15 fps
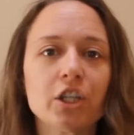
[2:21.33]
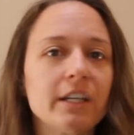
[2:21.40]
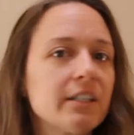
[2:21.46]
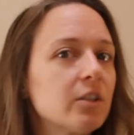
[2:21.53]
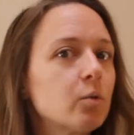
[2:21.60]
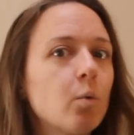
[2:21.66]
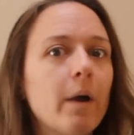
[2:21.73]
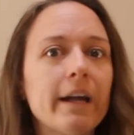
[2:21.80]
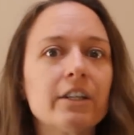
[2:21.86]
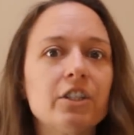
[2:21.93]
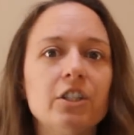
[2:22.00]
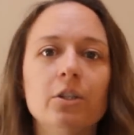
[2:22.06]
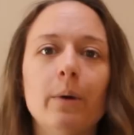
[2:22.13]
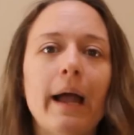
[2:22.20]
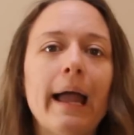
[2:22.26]
I swear
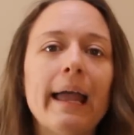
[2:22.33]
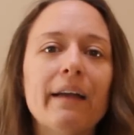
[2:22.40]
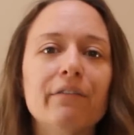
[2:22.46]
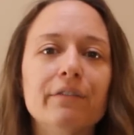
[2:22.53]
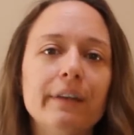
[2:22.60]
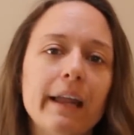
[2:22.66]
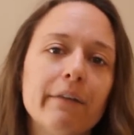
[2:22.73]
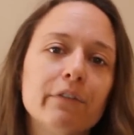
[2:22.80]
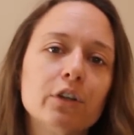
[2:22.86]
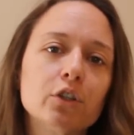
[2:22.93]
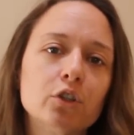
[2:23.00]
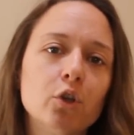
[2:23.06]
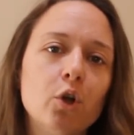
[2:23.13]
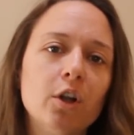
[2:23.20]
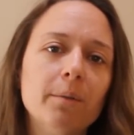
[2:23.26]
to you, I have never
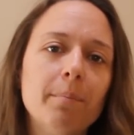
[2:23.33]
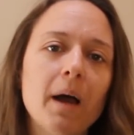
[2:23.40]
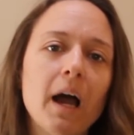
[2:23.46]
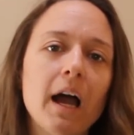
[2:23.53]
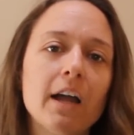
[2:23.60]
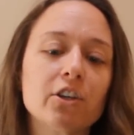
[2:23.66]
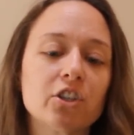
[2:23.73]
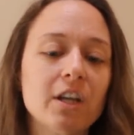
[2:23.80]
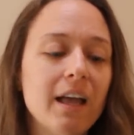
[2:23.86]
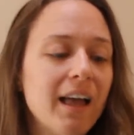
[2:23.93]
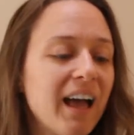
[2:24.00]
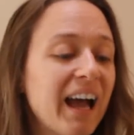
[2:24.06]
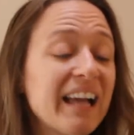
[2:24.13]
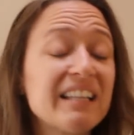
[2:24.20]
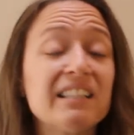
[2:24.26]
sold Posh.
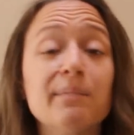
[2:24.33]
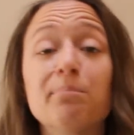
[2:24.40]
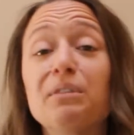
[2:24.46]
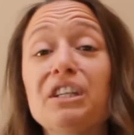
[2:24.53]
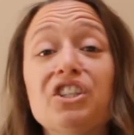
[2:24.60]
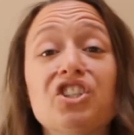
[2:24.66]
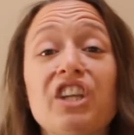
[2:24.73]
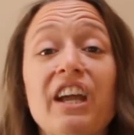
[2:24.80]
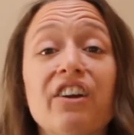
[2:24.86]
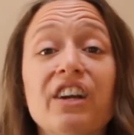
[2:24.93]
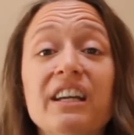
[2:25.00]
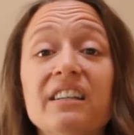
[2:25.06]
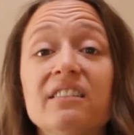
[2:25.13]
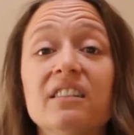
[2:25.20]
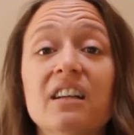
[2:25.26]
I simply share
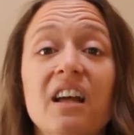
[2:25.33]
it.